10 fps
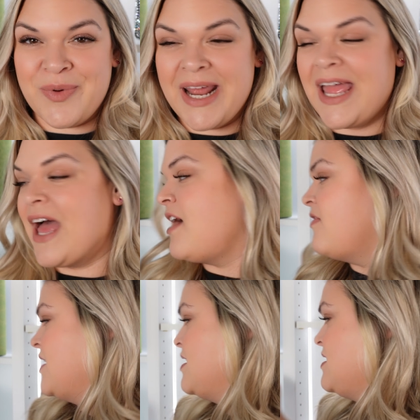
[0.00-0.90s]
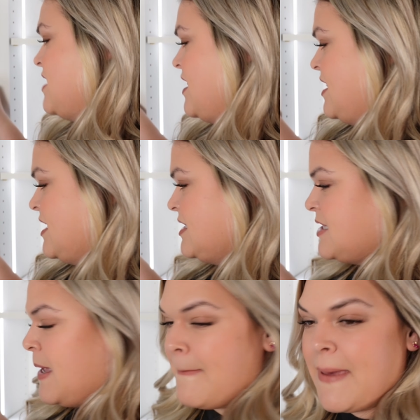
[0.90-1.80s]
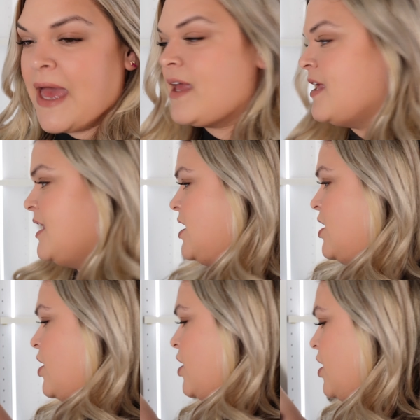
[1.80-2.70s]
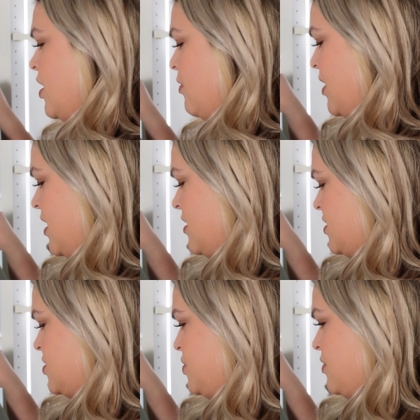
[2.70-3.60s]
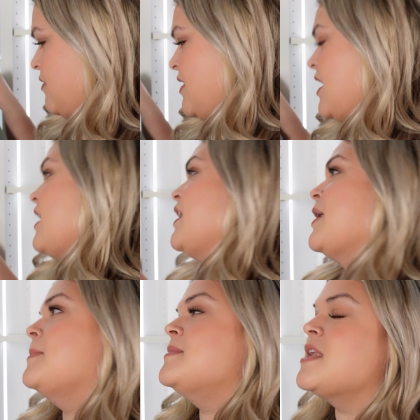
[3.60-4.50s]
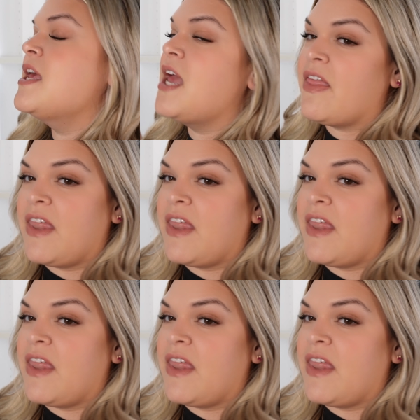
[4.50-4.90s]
what I have is this bag here with two of the items, and